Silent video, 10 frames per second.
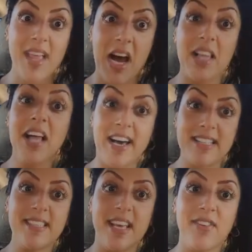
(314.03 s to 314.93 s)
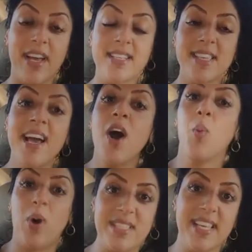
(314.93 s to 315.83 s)
A lot of savings.
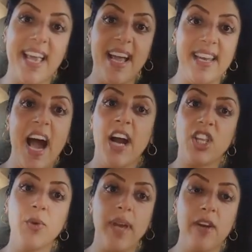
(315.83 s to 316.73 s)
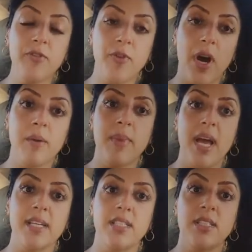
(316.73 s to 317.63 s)
Once again, how do you get from
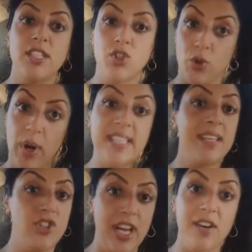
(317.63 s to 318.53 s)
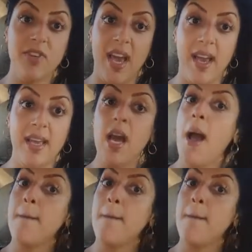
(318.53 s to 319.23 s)
Detroit to JFK?